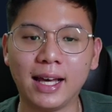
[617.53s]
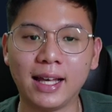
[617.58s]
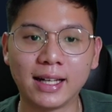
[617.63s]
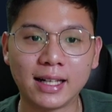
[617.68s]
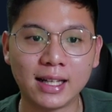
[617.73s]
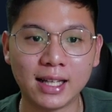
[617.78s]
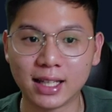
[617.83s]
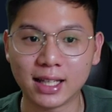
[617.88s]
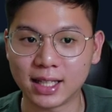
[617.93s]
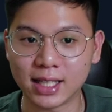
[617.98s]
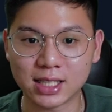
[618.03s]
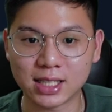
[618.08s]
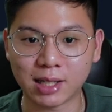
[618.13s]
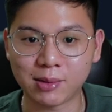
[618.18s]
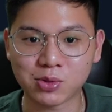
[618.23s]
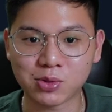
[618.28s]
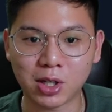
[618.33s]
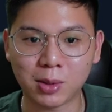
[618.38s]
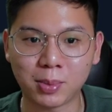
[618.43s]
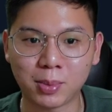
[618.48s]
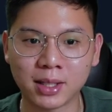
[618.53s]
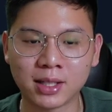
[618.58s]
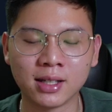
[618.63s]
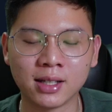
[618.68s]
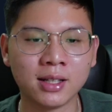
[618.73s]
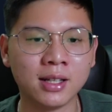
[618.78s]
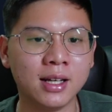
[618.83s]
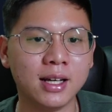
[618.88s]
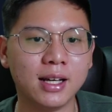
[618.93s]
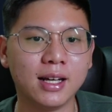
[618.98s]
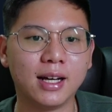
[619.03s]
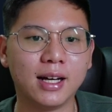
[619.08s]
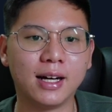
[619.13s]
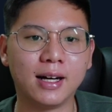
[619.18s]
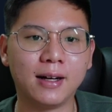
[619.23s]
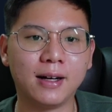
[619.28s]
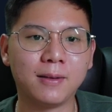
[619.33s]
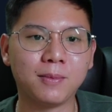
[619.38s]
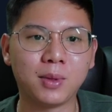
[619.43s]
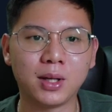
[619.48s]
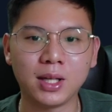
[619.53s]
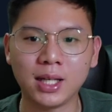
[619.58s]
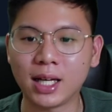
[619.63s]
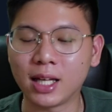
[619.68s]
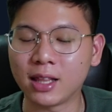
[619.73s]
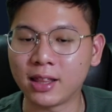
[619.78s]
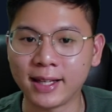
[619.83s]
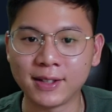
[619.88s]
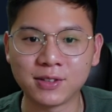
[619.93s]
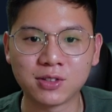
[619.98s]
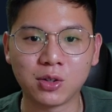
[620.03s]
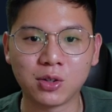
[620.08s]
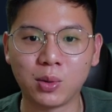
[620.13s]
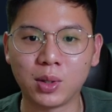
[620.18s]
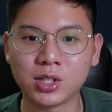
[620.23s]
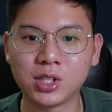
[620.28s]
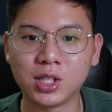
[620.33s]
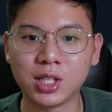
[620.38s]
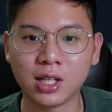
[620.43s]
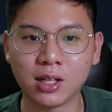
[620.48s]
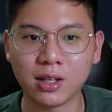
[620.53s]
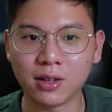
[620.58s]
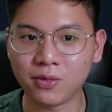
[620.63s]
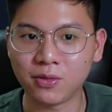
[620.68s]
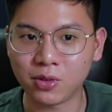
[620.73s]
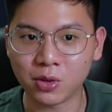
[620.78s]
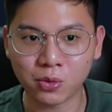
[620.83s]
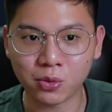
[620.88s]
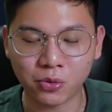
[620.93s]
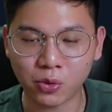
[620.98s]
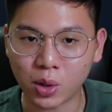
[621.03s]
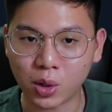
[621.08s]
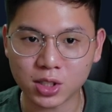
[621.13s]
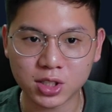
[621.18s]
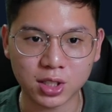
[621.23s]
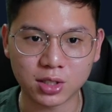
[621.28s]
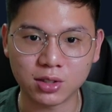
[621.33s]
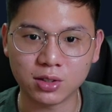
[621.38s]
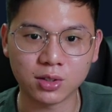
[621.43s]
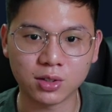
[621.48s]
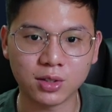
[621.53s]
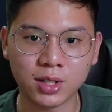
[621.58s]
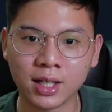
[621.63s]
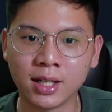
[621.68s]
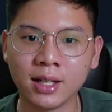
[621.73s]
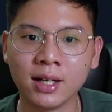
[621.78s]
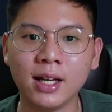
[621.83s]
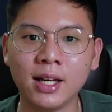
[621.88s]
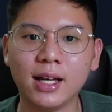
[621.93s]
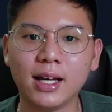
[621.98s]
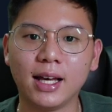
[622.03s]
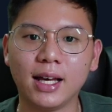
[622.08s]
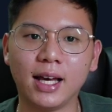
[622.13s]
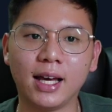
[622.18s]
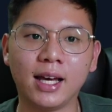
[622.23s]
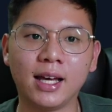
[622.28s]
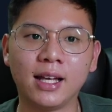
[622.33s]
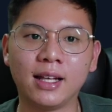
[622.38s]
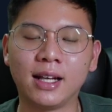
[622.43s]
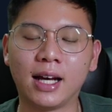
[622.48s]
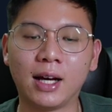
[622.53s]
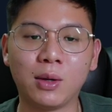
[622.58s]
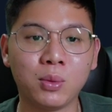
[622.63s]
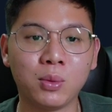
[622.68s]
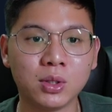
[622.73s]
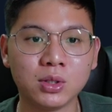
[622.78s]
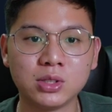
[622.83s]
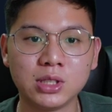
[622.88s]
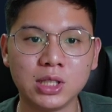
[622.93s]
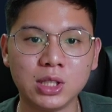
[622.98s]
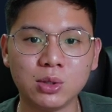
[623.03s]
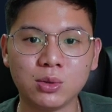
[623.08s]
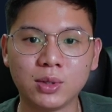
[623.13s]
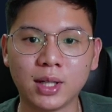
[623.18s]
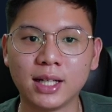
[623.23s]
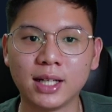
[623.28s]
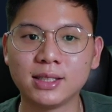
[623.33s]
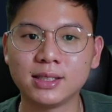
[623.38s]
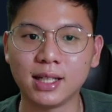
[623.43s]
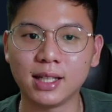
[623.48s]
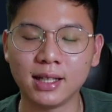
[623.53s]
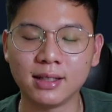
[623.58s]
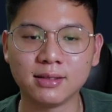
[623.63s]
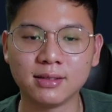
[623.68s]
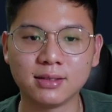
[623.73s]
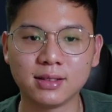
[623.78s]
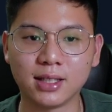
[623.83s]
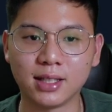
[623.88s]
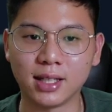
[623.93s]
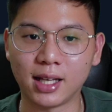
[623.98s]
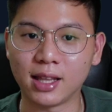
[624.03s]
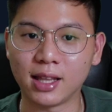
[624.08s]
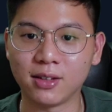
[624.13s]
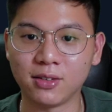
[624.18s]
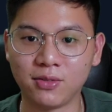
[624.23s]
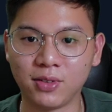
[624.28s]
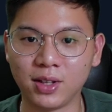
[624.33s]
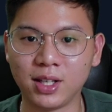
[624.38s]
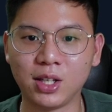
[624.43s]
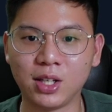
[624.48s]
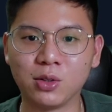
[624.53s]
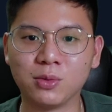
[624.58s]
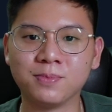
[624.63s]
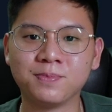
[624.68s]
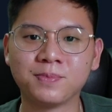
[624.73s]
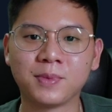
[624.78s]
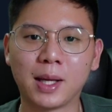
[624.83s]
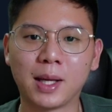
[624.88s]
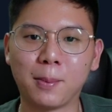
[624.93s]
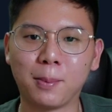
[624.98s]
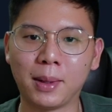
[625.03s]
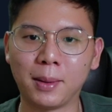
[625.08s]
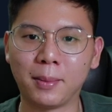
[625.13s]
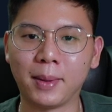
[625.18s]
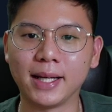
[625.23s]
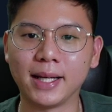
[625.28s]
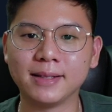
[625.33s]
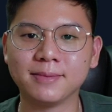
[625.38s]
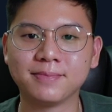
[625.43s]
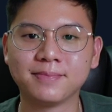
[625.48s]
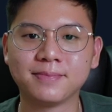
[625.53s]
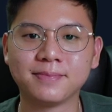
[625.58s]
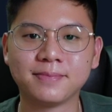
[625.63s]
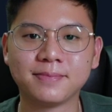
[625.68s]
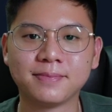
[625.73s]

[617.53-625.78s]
and click that subscribe button. But yeah, thanks for watching if you've watched until here, and I will see you guys in another video. Bye bye.